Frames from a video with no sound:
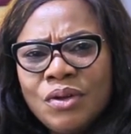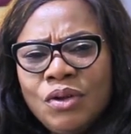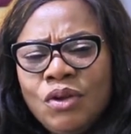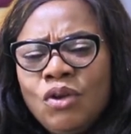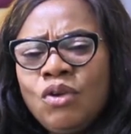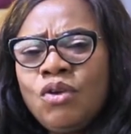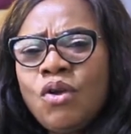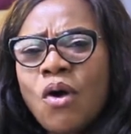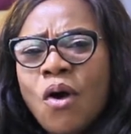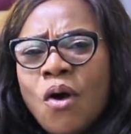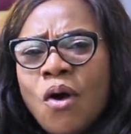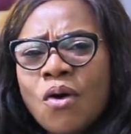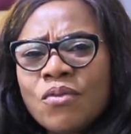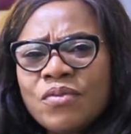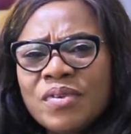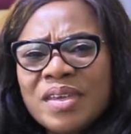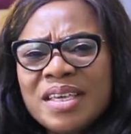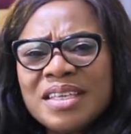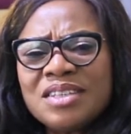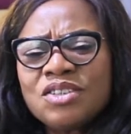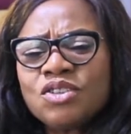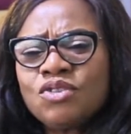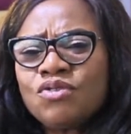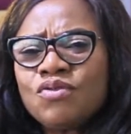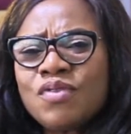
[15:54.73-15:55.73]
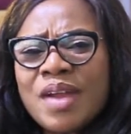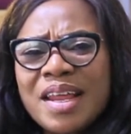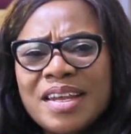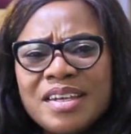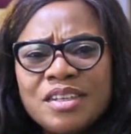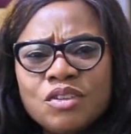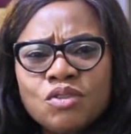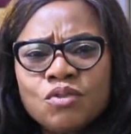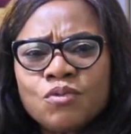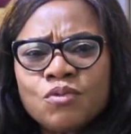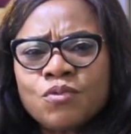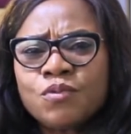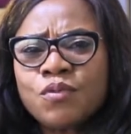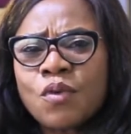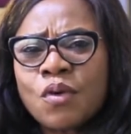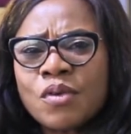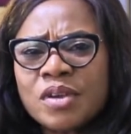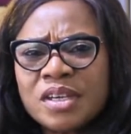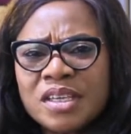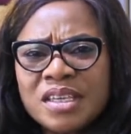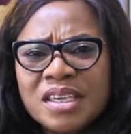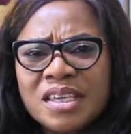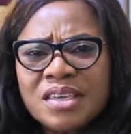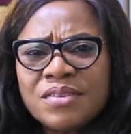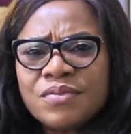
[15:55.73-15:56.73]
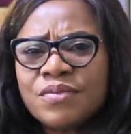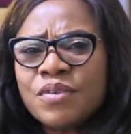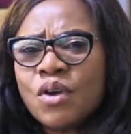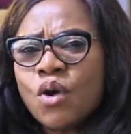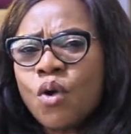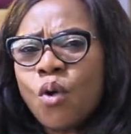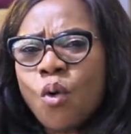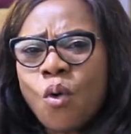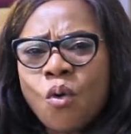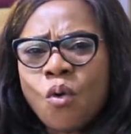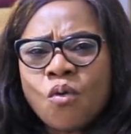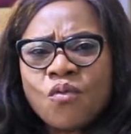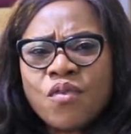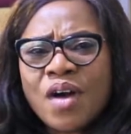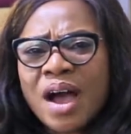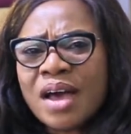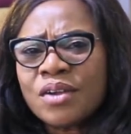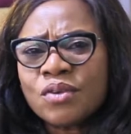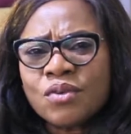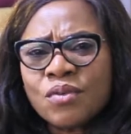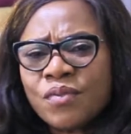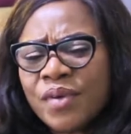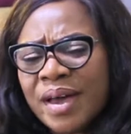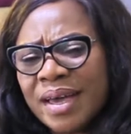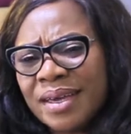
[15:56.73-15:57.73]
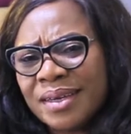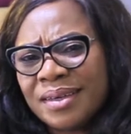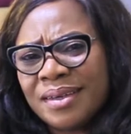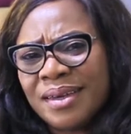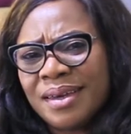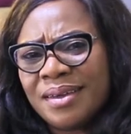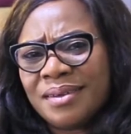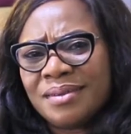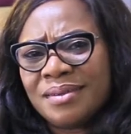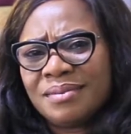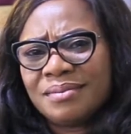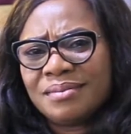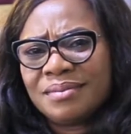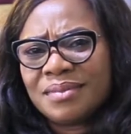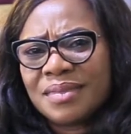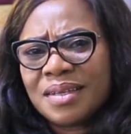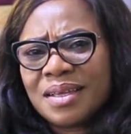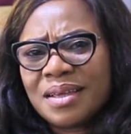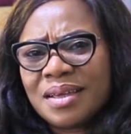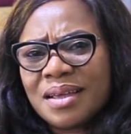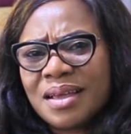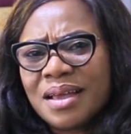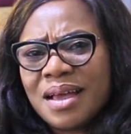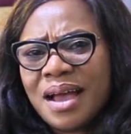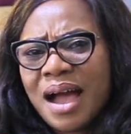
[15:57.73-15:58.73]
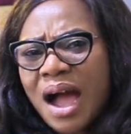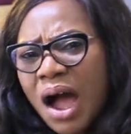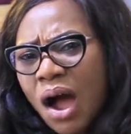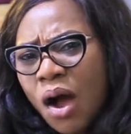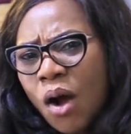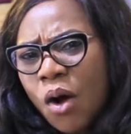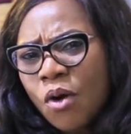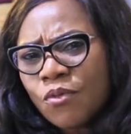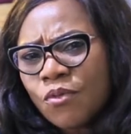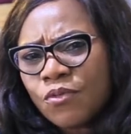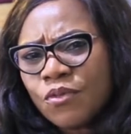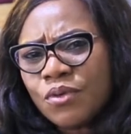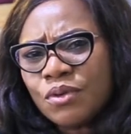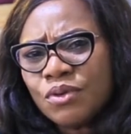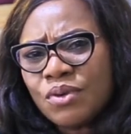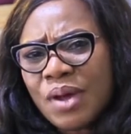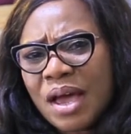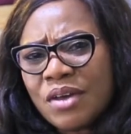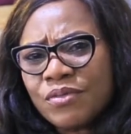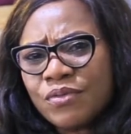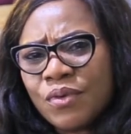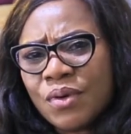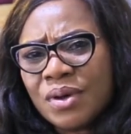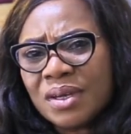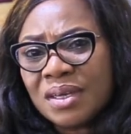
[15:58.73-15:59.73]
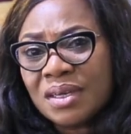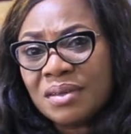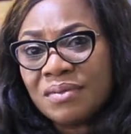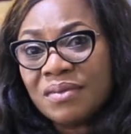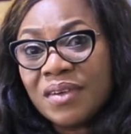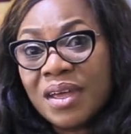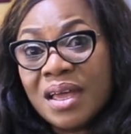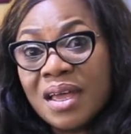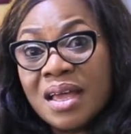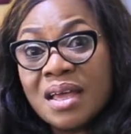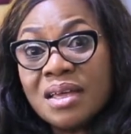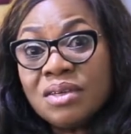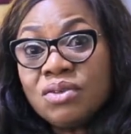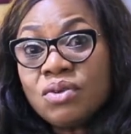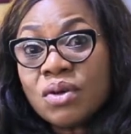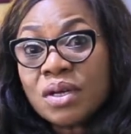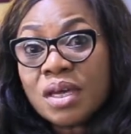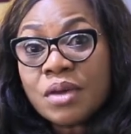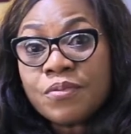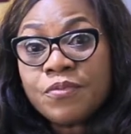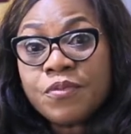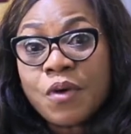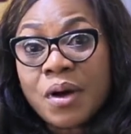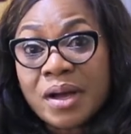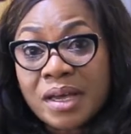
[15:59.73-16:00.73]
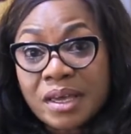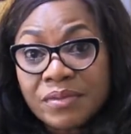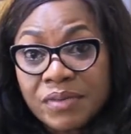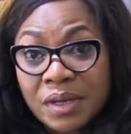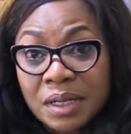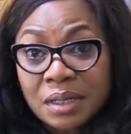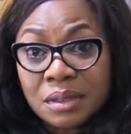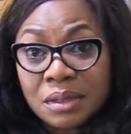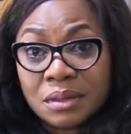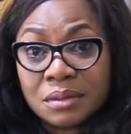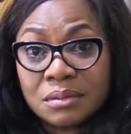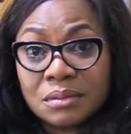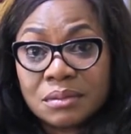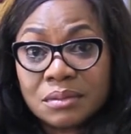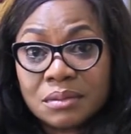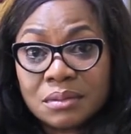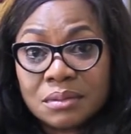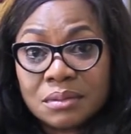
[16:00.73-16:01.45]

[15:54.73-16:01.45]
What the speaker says: Love is ready to forgive over and over again. How often do I forgive? You keep forgiving.